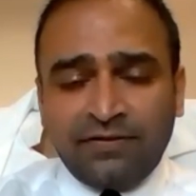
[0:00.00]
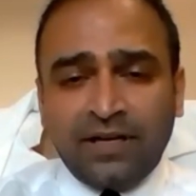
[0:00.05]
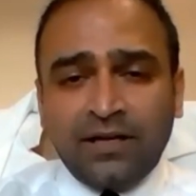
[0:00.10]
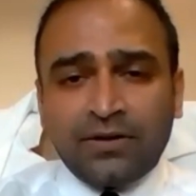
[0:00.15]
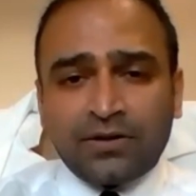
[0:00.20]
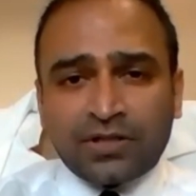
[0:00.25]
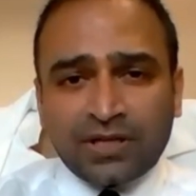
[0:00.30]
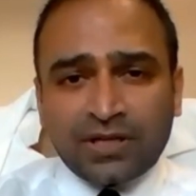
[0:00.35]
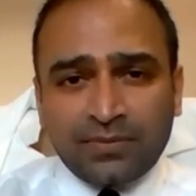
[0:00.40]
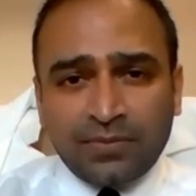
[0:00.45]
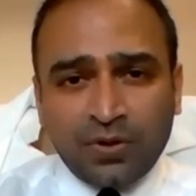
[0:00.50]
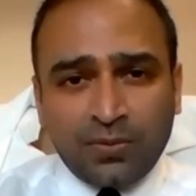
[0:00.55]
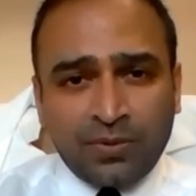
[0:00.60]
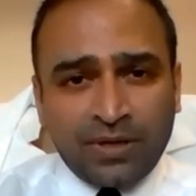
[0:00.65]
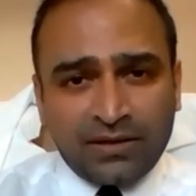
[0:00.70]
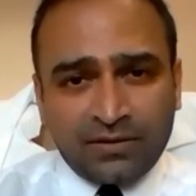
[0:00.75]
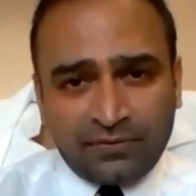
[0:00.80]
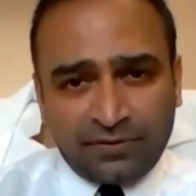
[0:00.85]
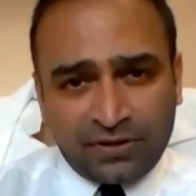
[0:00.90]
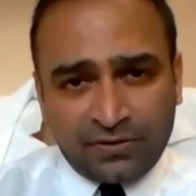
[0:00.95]
fellowship, no
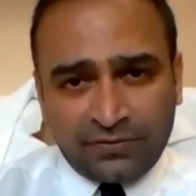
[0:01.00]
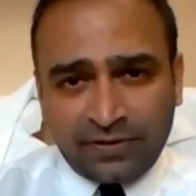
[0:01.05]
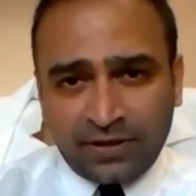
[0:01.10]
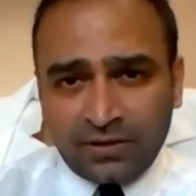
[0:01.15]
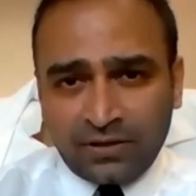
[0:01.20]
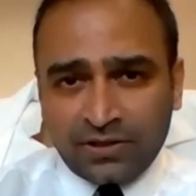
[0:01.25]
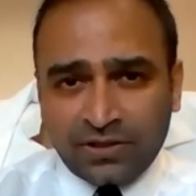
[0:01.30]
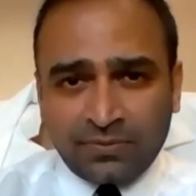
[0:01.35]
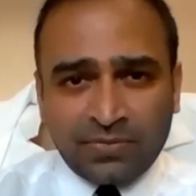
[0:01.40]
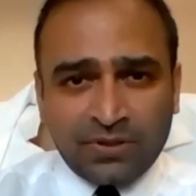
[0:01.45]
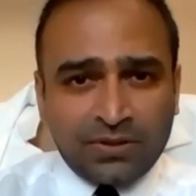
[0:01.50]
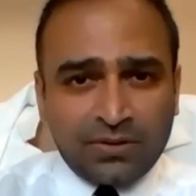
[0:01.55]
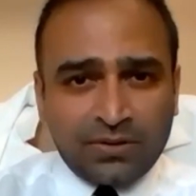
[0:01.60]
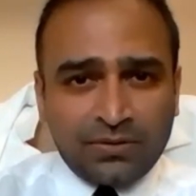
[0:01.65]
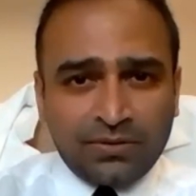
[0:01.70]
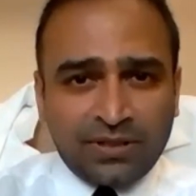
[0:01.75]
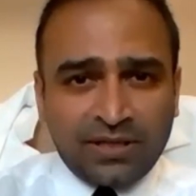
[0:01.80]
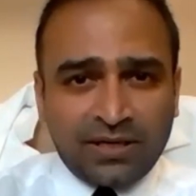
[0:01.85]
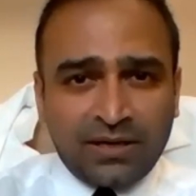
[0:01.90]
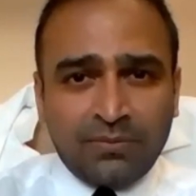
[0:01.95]
matter which fellowship you
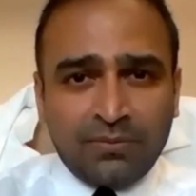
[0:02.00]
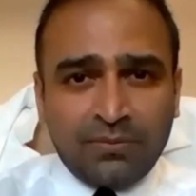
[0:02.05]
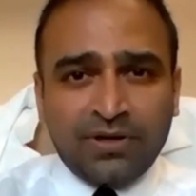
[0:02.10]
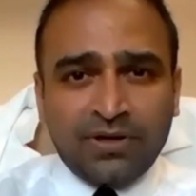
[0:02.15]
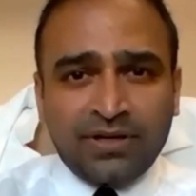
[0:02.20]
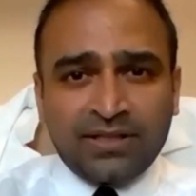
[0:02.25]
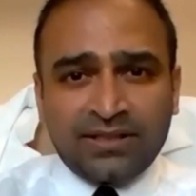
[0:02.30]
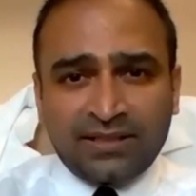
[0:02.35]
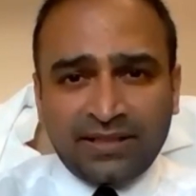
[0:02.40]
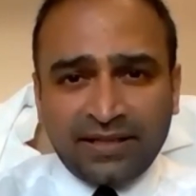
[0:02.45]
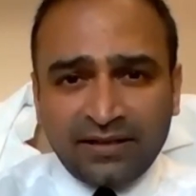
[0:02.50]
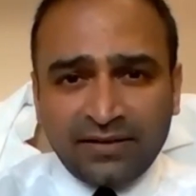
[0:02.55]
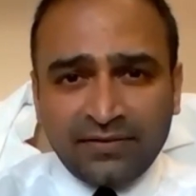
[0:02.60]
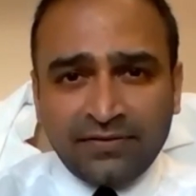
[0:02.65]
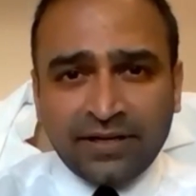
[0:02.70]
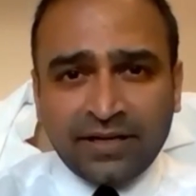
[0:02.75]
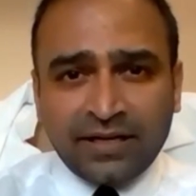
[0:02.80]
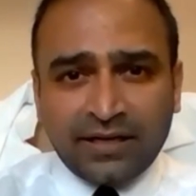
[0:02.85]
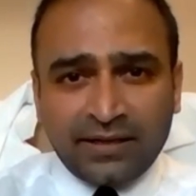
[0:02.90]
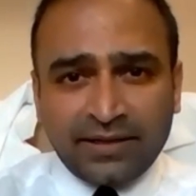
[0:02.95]
do, the number is
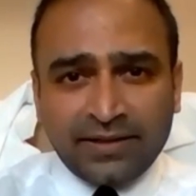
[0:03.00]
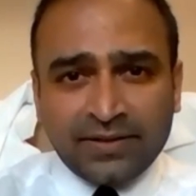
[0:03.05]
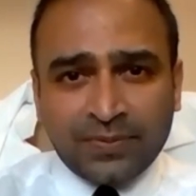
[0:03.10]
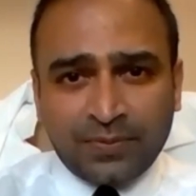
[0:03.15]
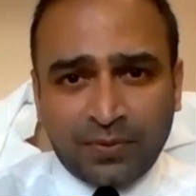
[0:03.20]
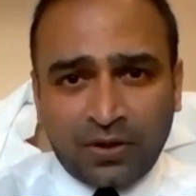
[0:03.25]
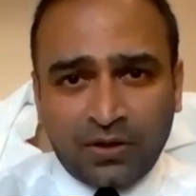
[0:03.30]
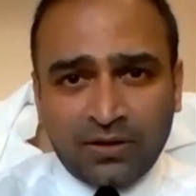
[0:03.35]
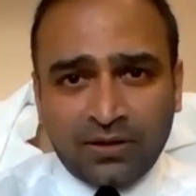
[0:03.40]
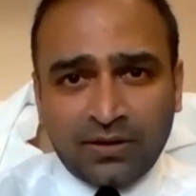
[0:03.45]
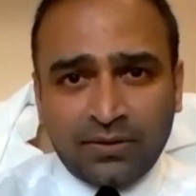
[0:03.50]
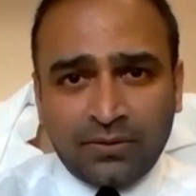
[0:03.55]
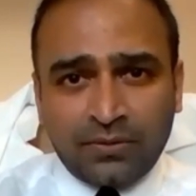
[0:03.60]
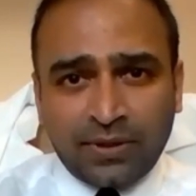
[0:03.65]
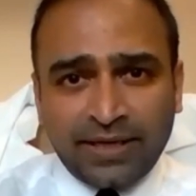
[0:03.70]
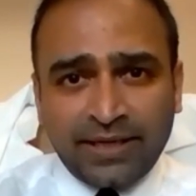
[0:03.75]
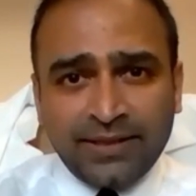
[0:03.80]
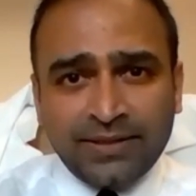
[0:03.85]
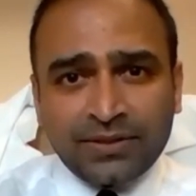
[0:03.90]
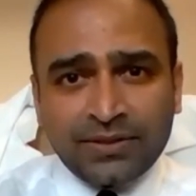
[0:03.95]
significantly smaller,
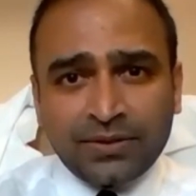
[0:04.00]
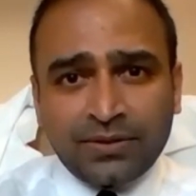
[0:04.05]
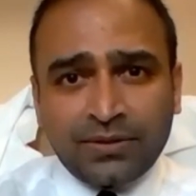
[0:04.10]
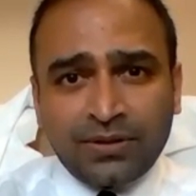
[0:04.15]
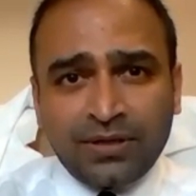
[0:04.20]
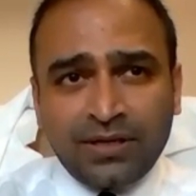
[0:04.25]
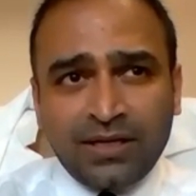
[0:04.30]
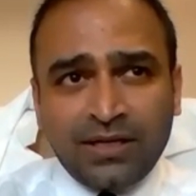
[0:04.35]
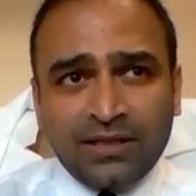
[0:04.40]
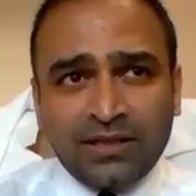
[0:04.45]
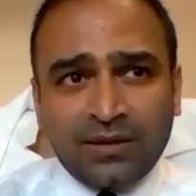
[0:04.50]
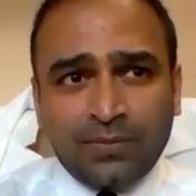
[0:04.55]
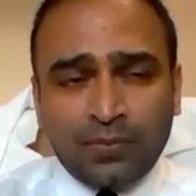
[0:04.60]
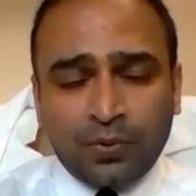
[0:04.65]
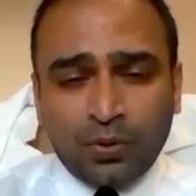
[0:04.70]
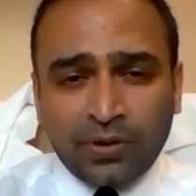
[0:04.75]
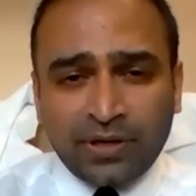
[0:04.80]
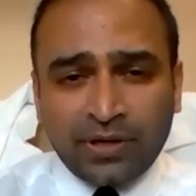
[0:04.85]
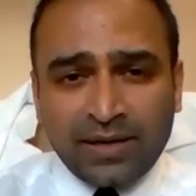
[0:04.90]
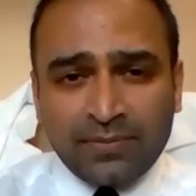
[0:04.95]
right? So the
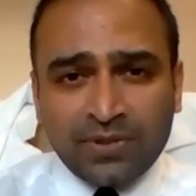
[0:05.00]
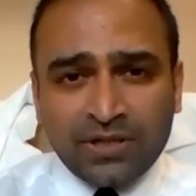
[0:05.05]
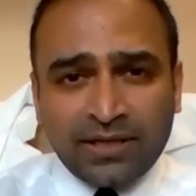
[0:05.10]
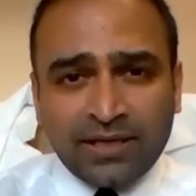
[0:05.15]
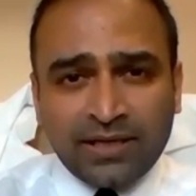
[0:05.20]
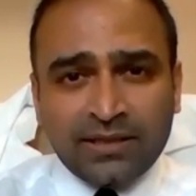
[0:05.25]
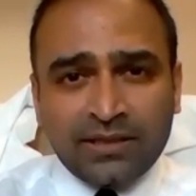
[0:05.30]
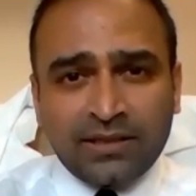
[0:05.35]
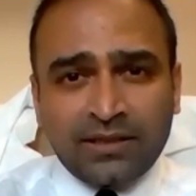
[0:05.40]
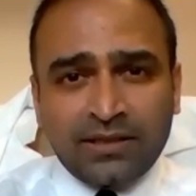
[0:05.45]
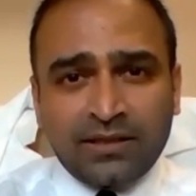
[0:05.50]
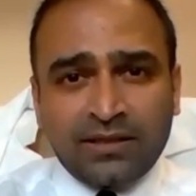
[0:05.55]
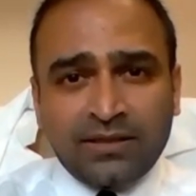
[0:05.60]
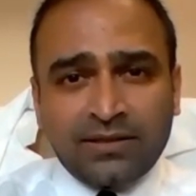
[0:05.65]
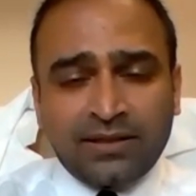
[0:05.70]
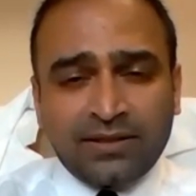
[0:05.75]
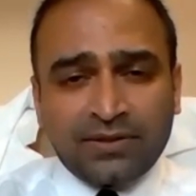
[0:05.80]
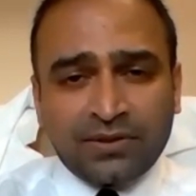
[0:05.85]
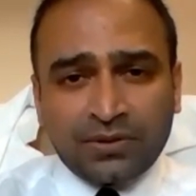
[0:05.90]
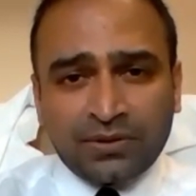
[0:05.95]
program
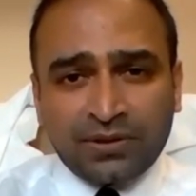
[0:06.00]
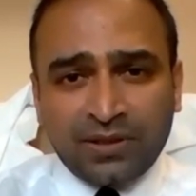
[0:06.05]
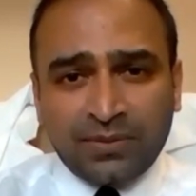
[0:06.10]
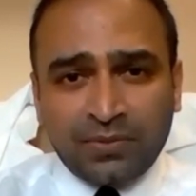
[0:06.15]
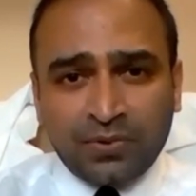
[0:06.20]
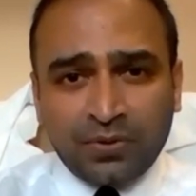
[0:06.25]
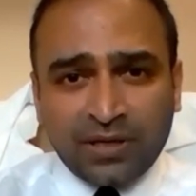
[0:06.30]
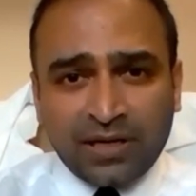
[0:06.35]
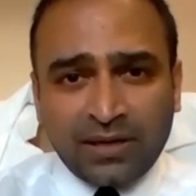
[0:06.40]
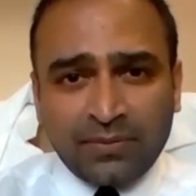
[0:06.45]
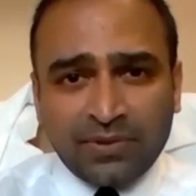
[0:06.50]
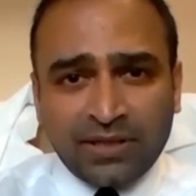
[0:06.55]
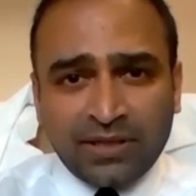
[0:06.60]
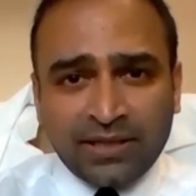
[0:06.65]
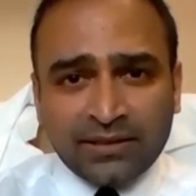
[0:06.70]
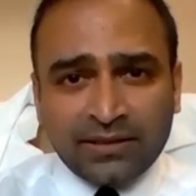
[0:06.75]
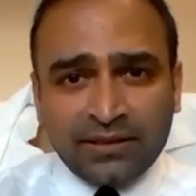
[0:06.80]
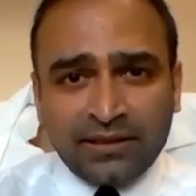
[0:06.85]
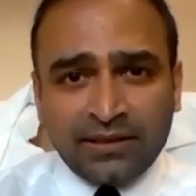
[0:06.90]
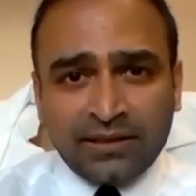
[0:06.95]
director, the associate program
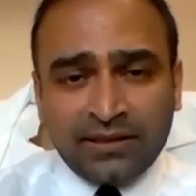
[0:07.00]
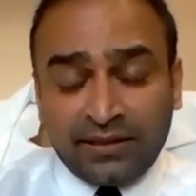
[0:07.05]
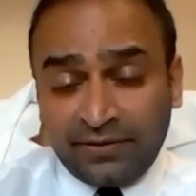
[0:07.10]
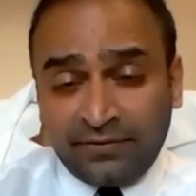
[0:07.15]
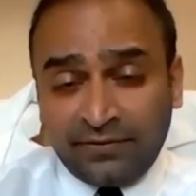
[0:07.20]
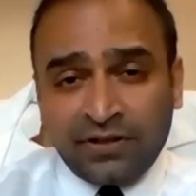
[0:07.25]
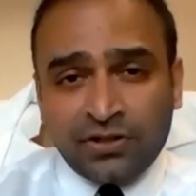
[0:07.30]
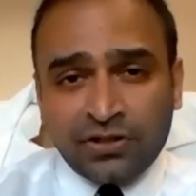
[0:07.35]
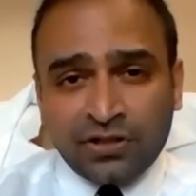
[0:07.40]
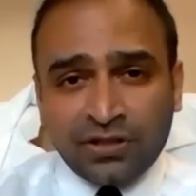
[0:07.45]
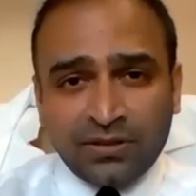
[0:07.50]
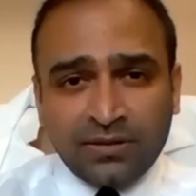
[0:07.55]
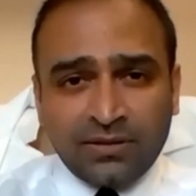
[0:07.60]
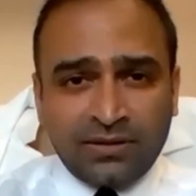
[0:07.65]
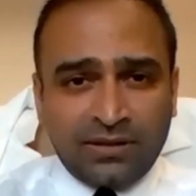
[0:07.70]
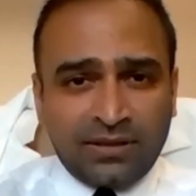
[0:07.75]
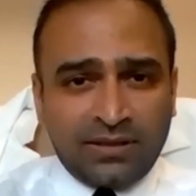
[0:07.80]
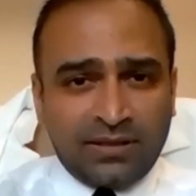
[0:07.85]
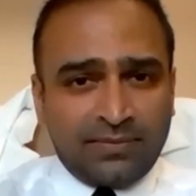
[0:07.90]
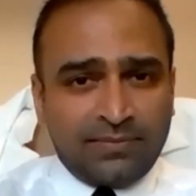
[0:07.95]
director, the
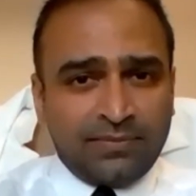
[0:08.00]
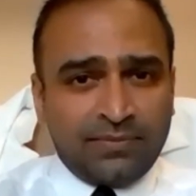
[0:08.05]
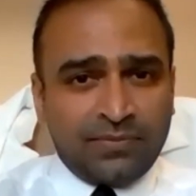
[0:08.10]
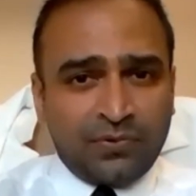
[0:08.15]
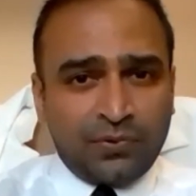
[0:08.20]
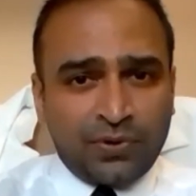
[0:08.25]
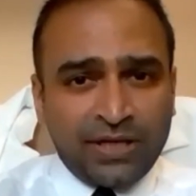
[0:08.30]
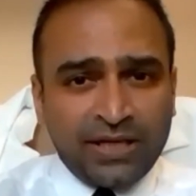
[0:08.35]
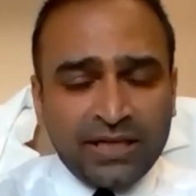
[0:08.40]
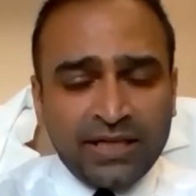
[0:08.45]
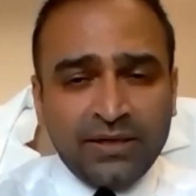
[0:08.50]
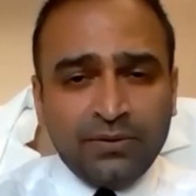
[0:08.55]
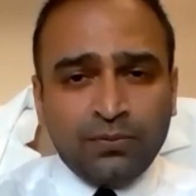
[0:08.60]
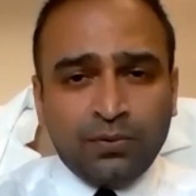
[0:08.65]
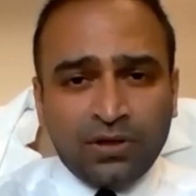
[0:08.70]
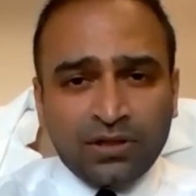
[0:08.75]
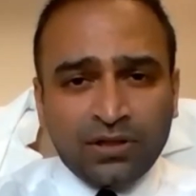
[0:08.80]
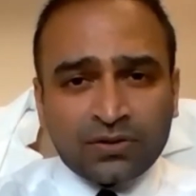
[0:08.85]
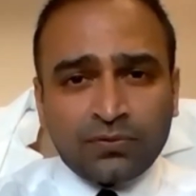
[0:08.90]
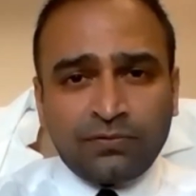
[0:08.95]
division really
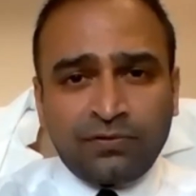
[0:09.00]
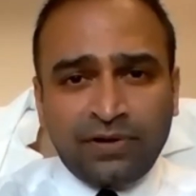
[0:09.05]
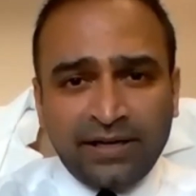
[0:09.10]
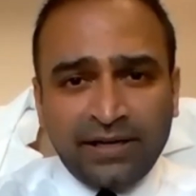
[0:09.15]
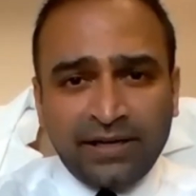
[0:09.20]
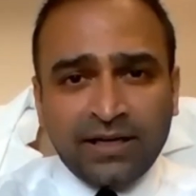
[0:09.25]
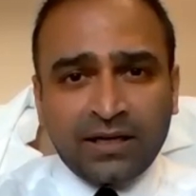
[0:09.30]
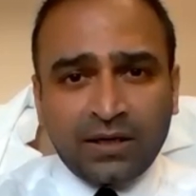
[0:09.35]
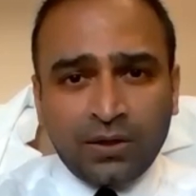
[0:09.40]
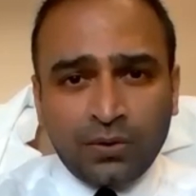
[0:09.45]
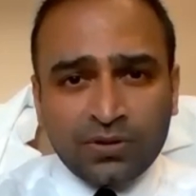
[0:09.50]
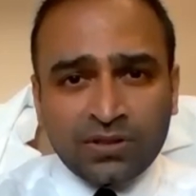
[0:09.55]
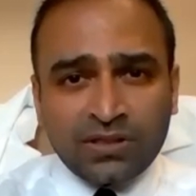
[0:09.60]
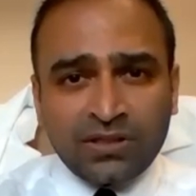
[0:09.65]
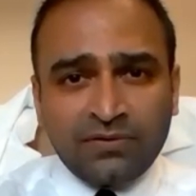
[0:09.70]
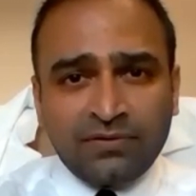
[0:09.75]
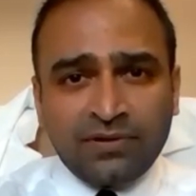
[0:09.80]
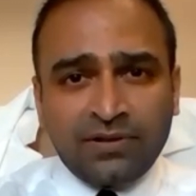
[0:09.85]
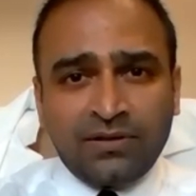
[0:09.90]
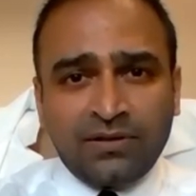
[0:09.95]
works very
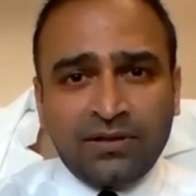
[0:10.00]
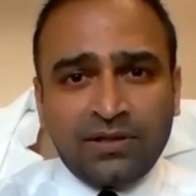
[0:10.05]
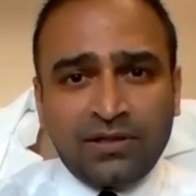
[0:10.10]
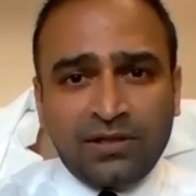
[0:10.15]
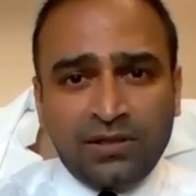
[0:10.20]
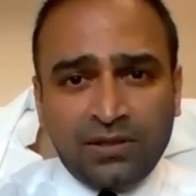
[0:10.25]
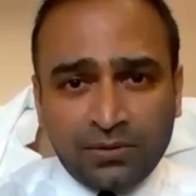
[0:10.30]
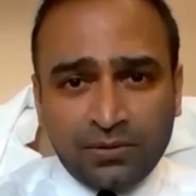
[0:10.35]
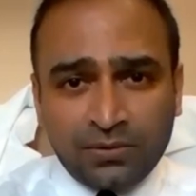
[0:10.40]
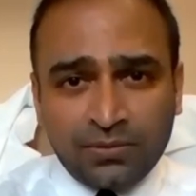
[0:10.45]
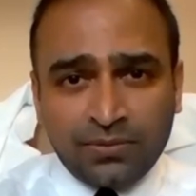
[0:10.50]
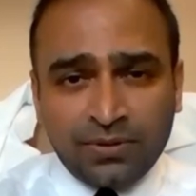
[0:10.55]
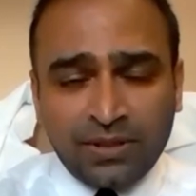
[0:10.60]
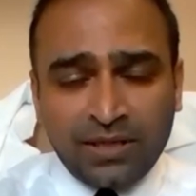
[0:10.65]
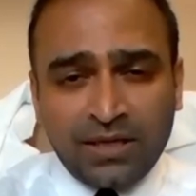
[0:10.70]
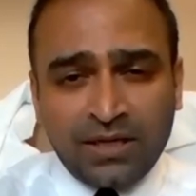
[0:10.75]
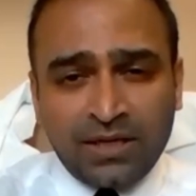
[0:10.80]
closely with you.